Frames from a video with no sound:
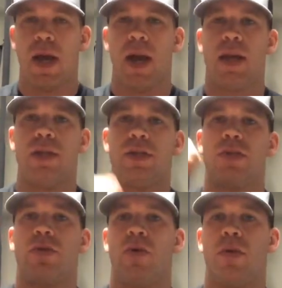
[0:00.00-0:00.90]
I can
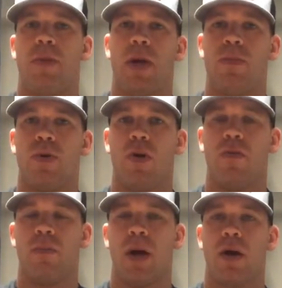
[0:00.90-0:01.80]
just throw the paper
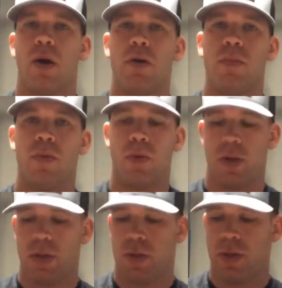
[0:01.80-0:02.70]
over my
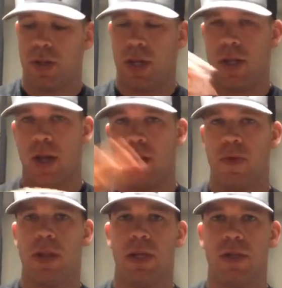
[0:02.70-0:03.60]
cardboard and have
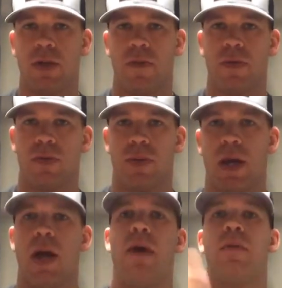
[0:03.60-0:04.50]
a clean surface
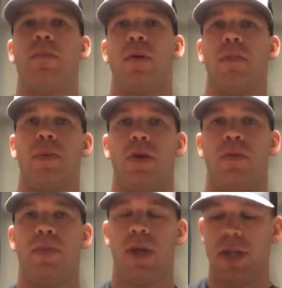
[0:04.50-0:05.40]
without having to put up a new
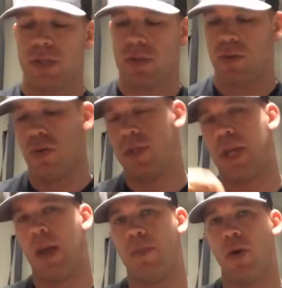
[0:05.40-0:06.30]
piece or
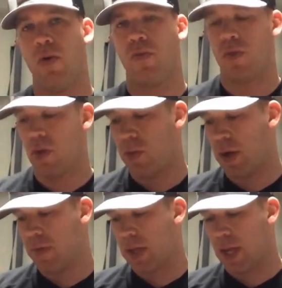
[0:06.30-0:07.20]
tape over or
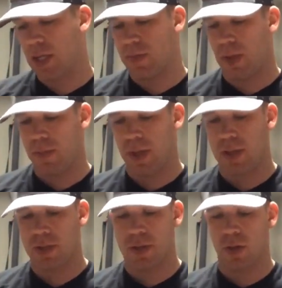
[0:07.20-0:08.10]
whatever the case may be.
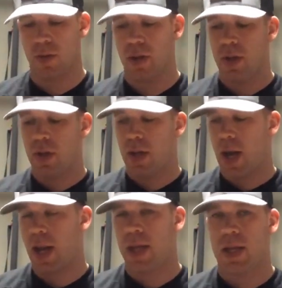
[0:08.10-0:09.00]
So
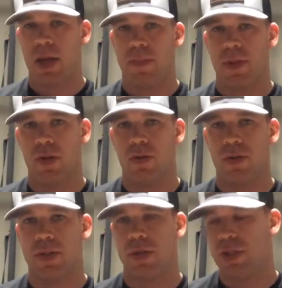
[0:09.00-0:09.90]
I like keeping
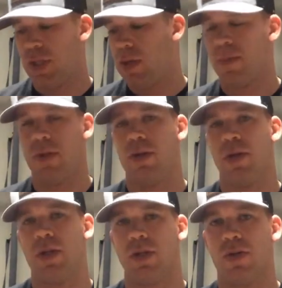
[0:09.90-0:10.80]
those. They're cheap and you
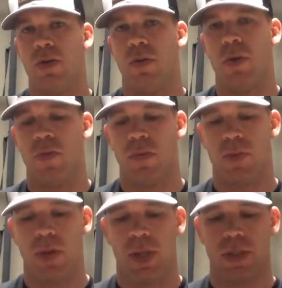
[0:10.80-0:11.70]
can just throw them over
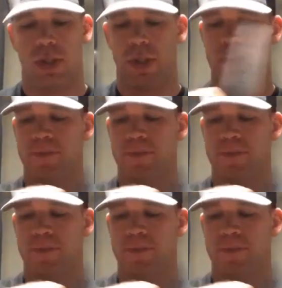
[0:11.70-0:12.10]
pretty easily.